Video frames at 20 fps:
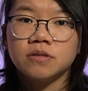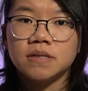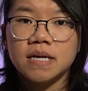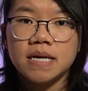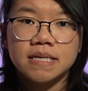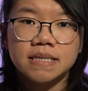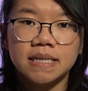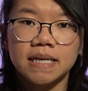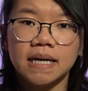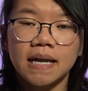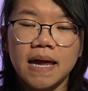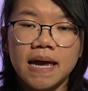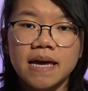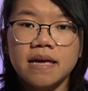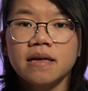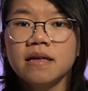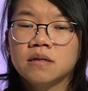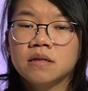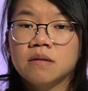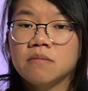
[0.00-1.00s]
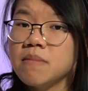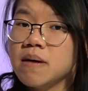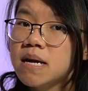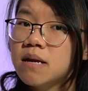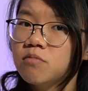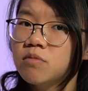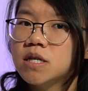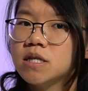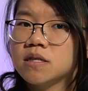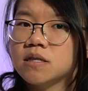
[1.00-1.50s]
to intercalate, the
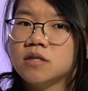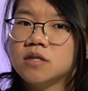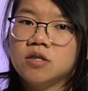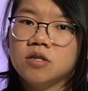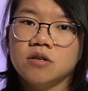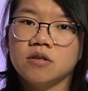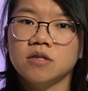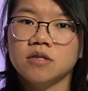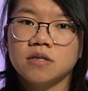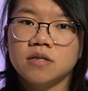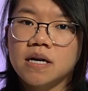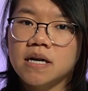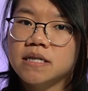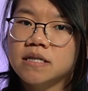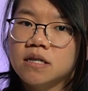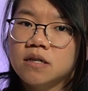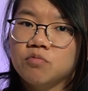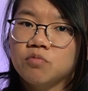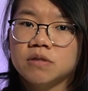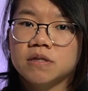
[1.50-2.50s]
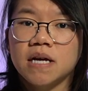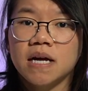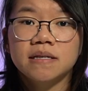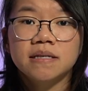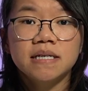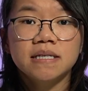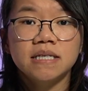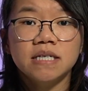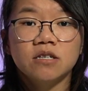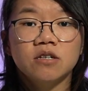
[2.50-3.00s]
main reason students cited was that
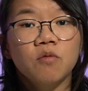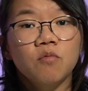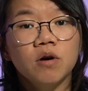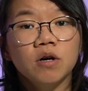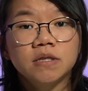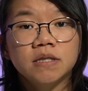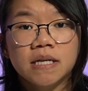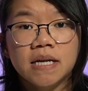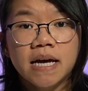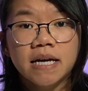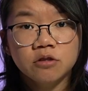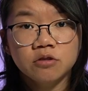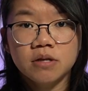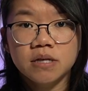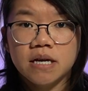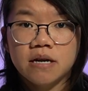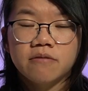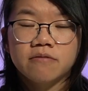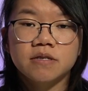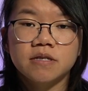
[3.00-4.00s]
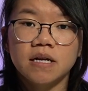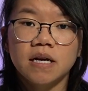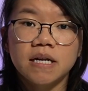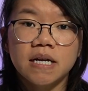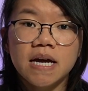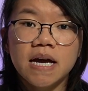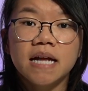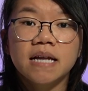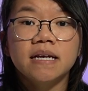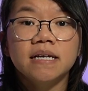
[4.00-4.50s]
they did not want an extra year of
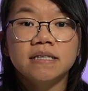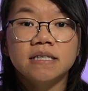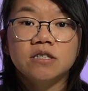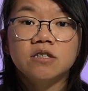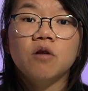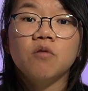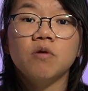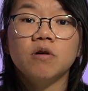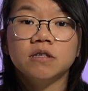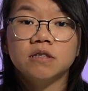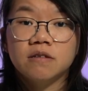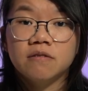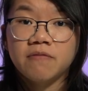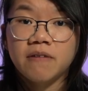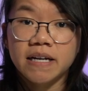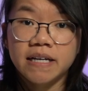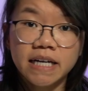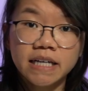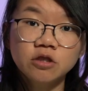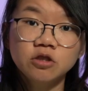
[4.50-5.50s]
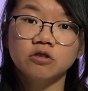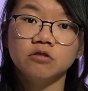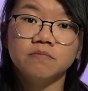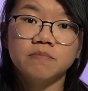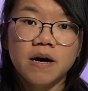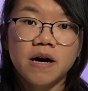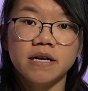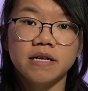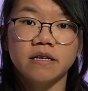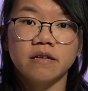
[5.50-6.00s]
study and they did not want the financial
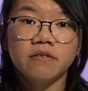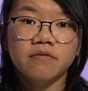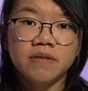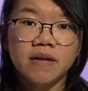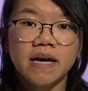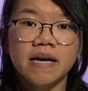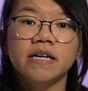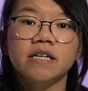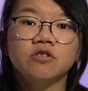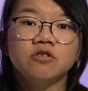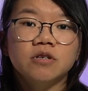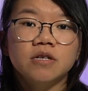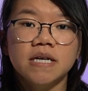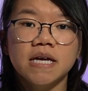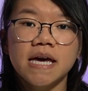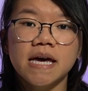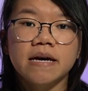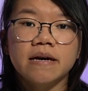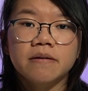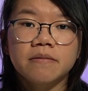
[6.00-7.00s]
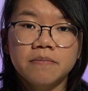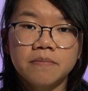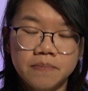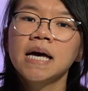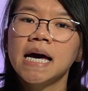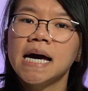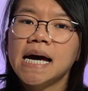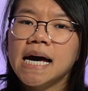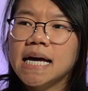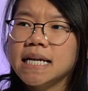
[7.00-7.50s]
burden of that extra year.
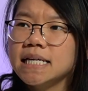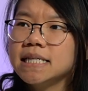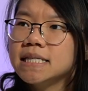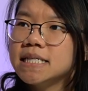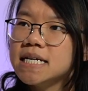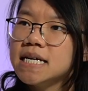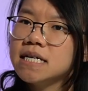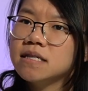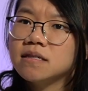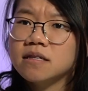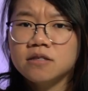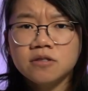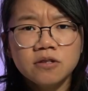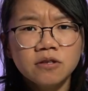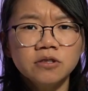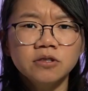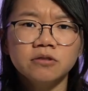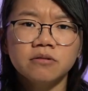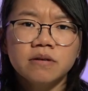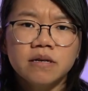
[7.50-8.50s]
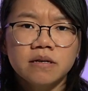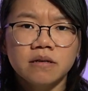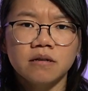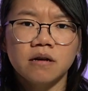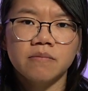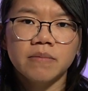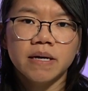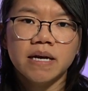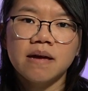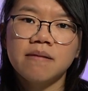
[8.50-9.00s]
And indeed, the
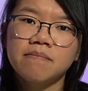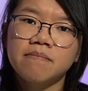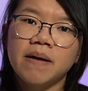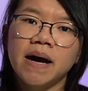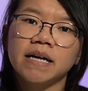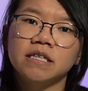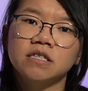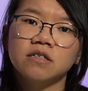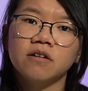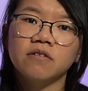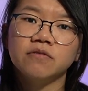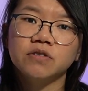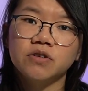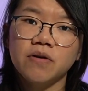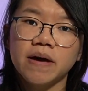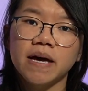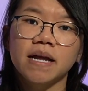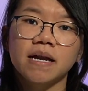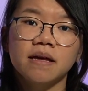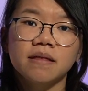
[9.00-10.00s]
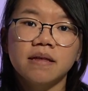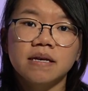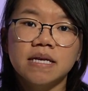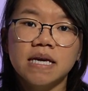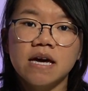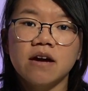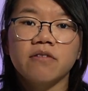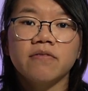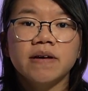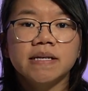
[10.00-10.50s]
socio-economic impact of doing another
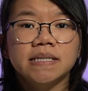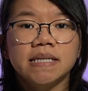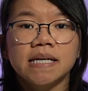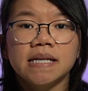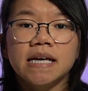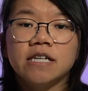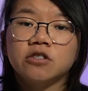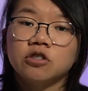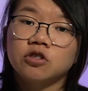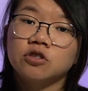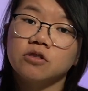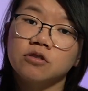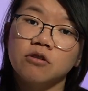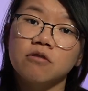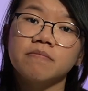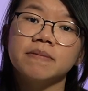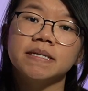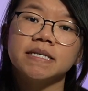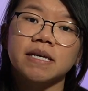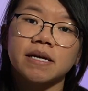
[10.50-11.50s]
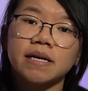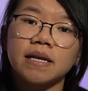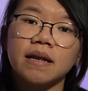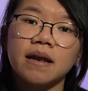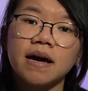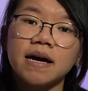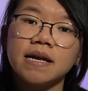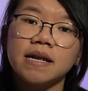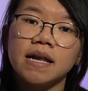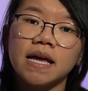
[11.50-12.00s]
year of intercalation should not be taken
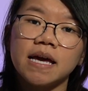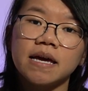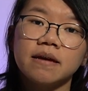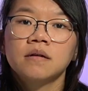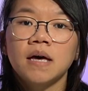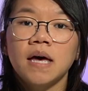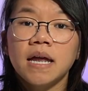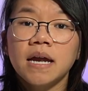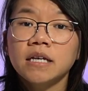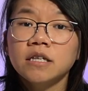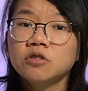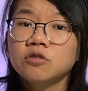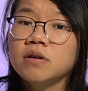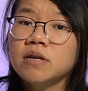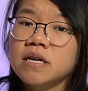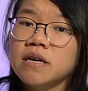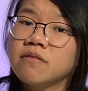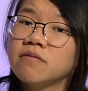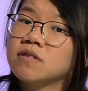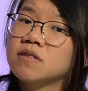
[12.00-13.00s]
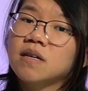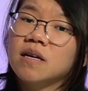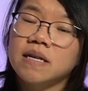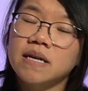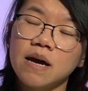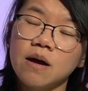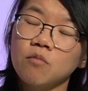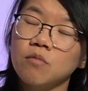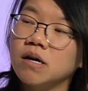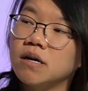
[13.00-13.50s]
lightly. An extra year of
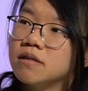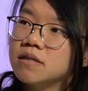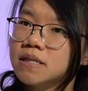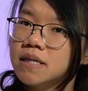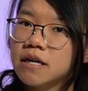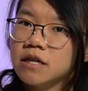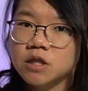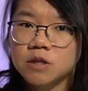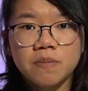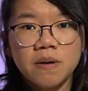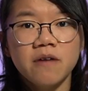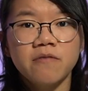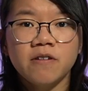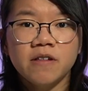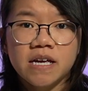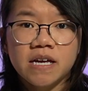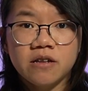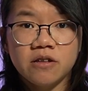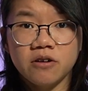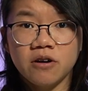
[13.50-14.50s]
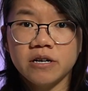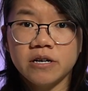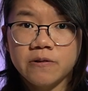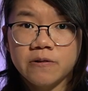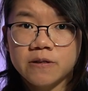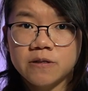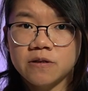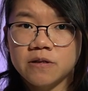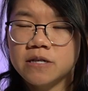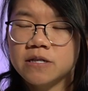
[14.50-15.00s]
studying, while it sounds perfectly
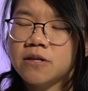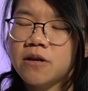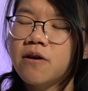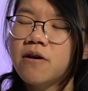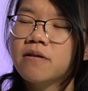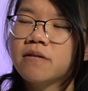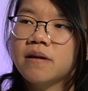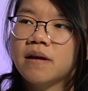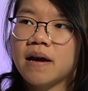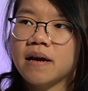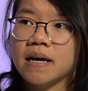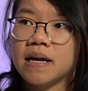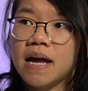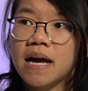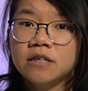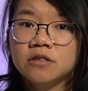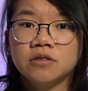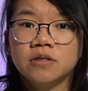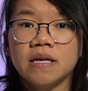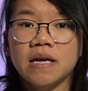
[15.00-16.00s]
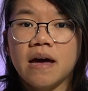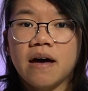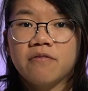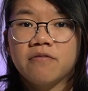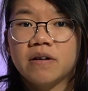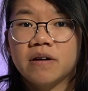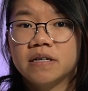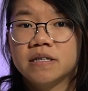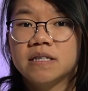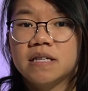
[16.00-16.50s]
innocuous on its own, can actually have
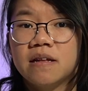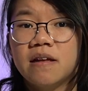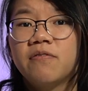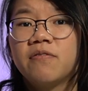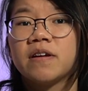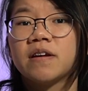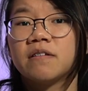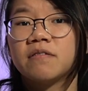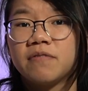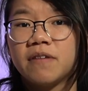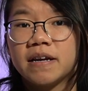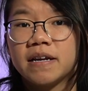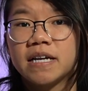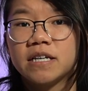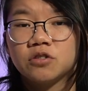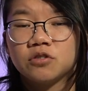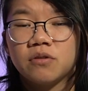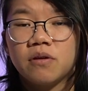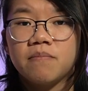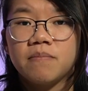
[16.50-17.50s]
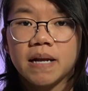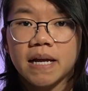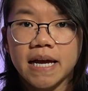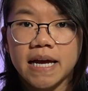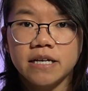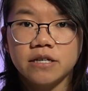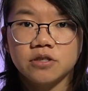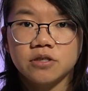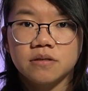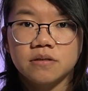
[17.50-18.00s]
very significant financial
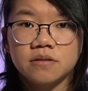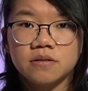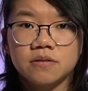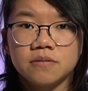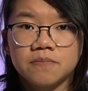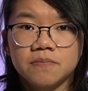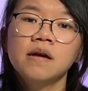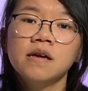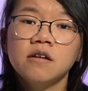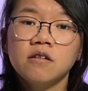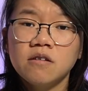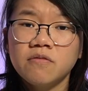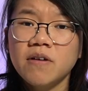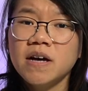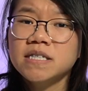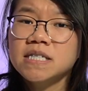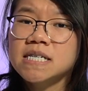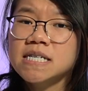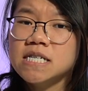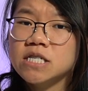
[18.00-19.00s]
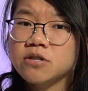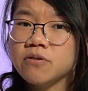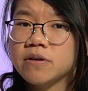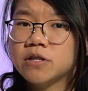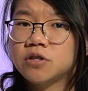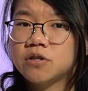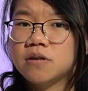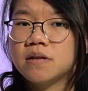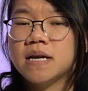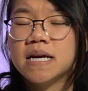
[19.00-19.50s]
implications. University
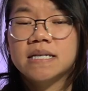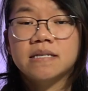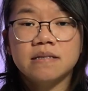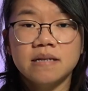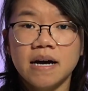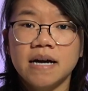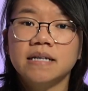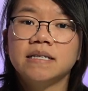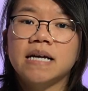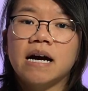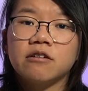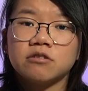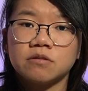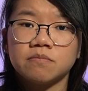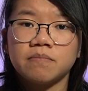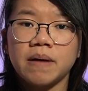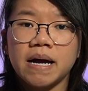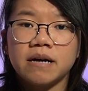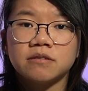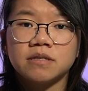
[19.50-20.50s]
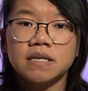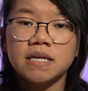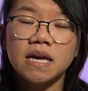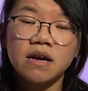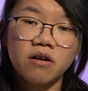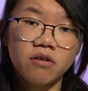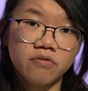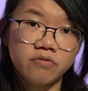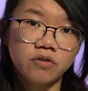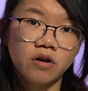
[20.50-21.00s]
tuition is £9,000 a
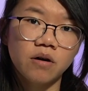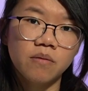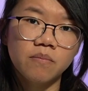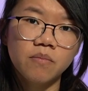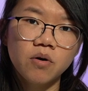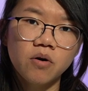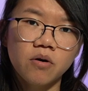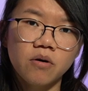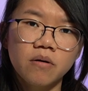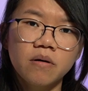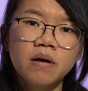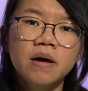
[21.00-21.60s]
year if not more,